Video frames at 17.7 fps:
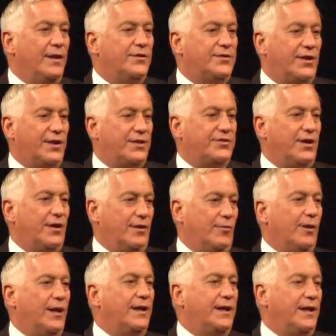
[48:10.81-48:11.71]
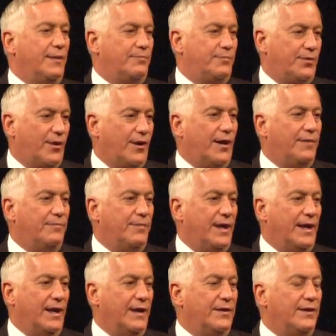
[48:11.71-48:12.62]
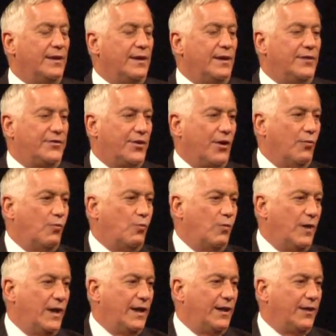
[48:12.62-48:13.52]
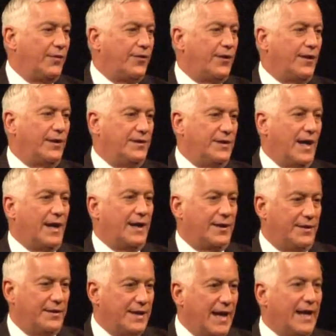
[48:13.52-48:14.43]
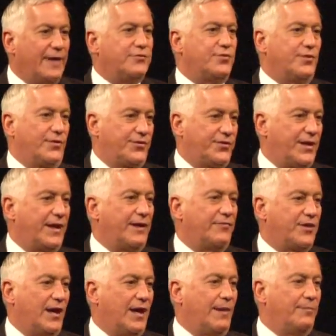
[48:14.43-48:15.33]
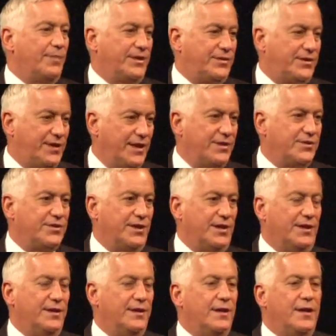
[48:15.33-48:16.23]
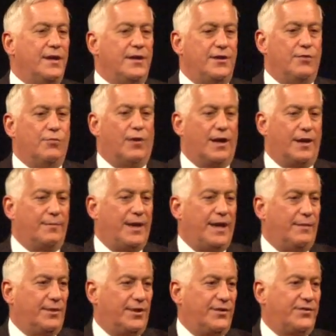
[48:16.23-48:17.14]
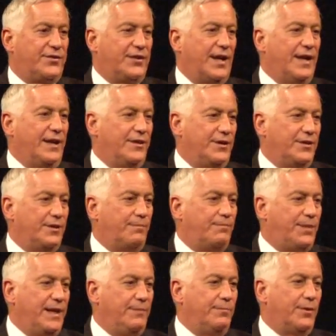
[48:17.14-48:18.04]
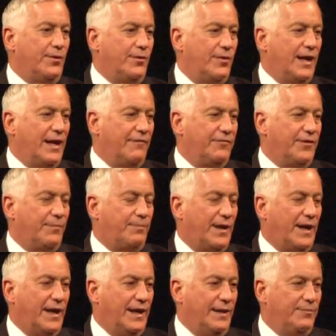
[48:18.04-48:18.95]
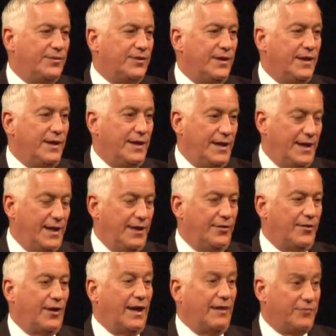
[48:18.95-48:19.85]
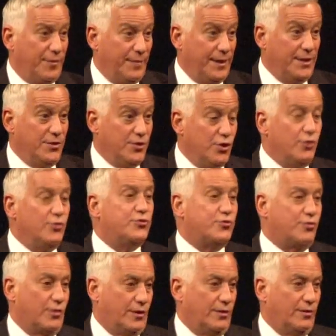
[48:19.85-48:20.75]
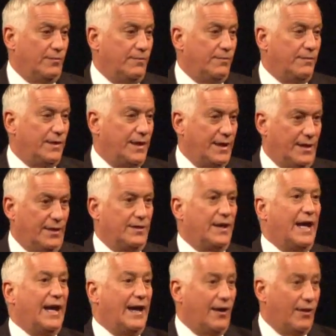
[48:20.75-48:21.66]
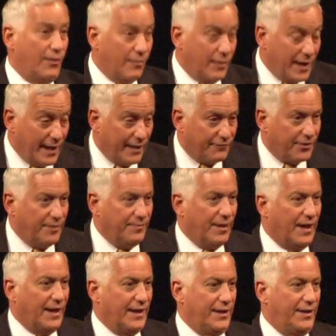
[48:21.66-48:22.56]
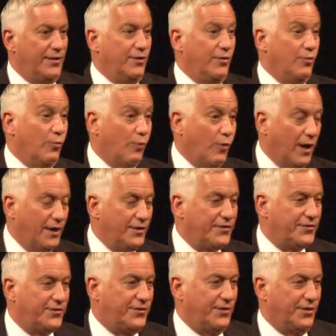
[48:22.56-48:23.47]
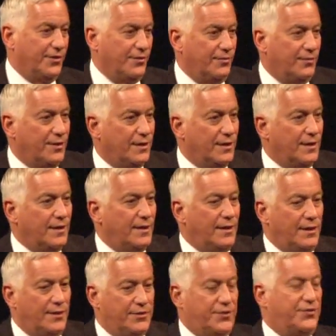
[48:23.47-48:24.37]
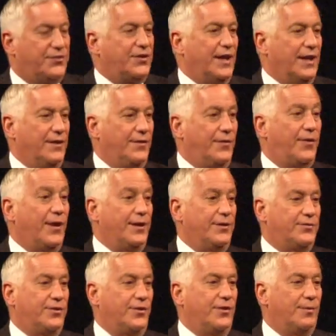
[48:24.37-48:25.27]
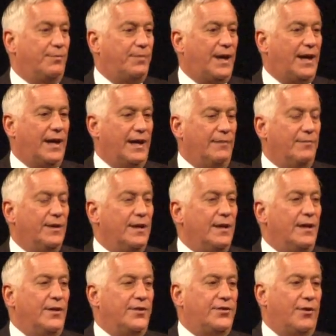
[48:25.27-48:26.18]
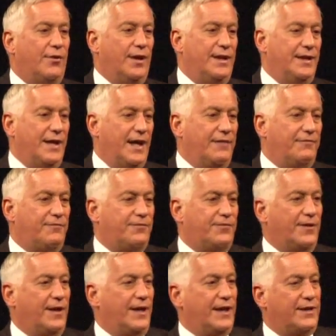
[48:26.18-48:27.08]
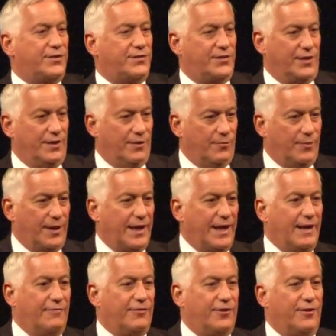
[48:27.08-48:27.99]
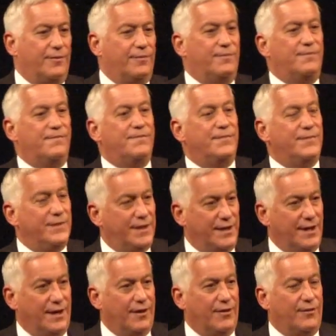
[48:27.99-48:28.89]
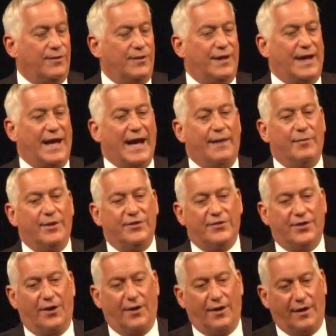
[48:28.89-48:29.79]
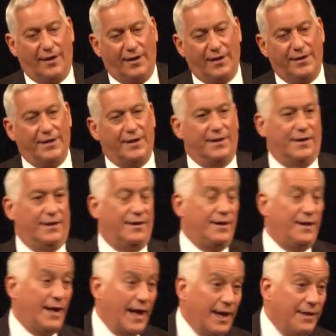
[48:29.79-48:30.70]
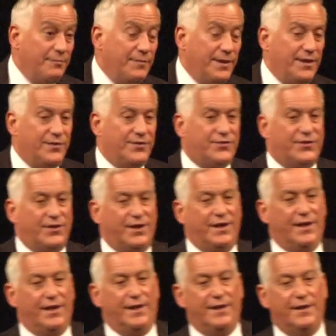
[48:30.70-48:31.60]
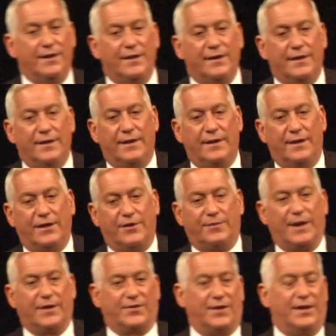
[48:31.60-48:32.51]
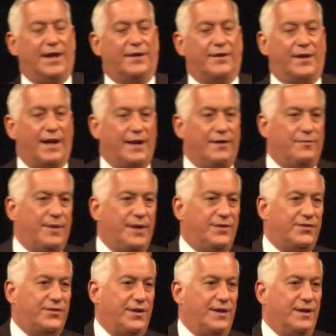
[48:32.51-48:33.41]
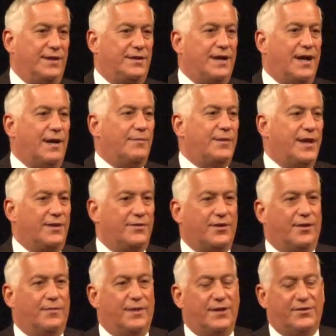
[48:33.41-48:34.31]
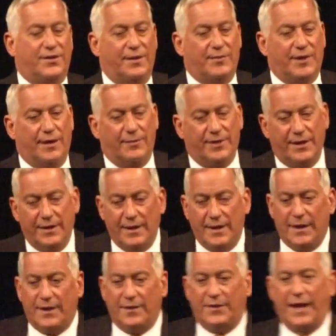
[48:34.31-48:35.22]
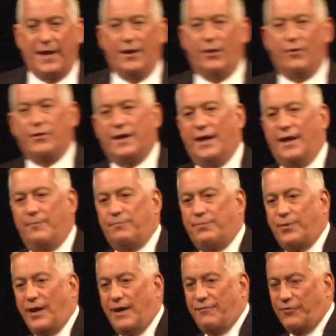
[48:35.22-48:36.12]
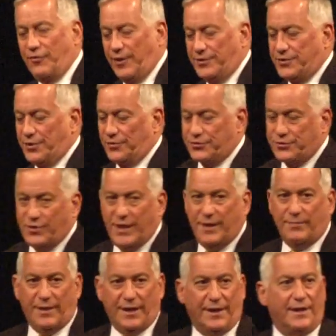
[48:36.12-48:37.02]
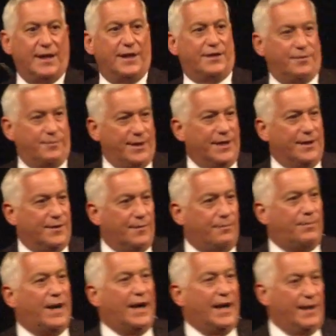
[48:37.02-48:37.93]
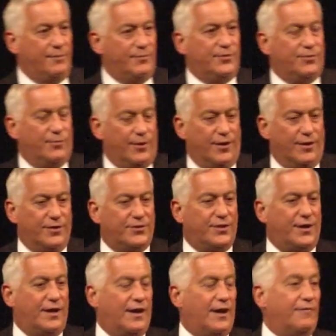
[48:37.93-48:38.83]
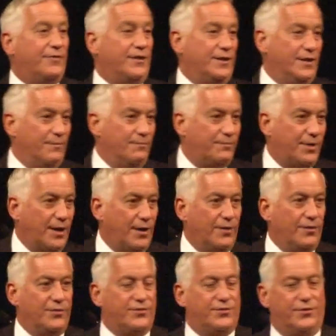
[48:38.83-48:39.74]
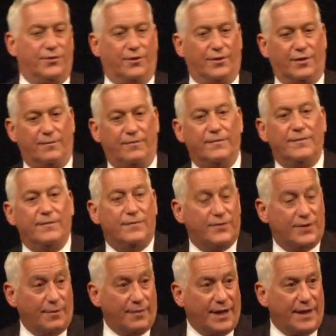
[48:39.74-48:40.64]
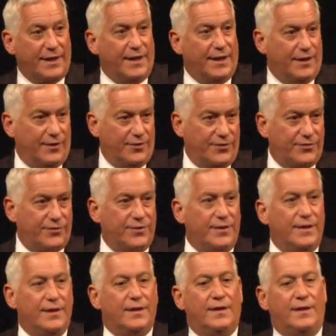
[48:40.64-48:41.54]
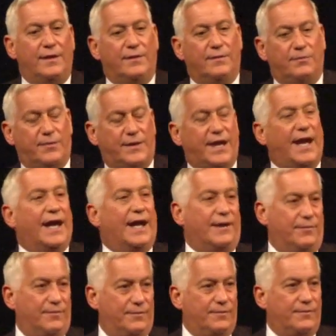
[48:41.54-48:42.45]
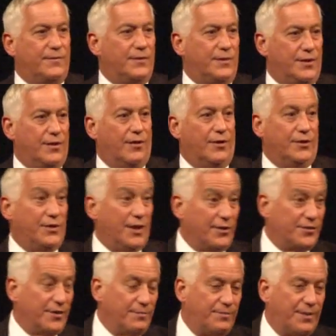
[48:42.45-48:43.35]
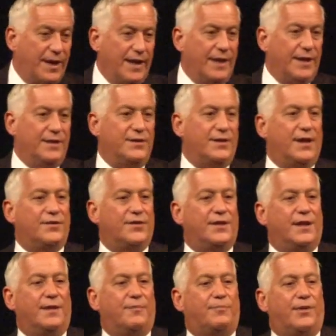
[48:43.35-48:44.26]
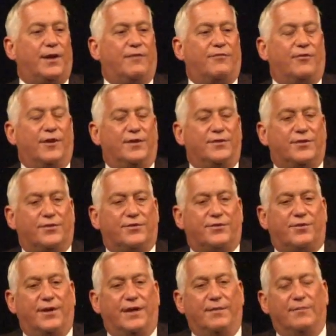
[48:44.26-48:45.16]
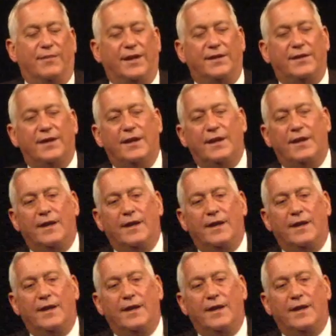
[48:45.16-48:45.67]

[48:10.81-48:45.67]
So that's the only way to get broadband. So with not a natural set of competition, you want to be able to say that the people who have the pipes either have to be neutral and allow everybody who wants to send things through the pipe. So a Netflix and a whatever, you know, an Amazon and a NBC, especially now that NBC and Comcast are owned by the same company, they don't get preferential treatment and get to be in the pipes, whereas Huffington Post or somebody else can't, you know, or doesn't pay and doesn't get preferential treatment.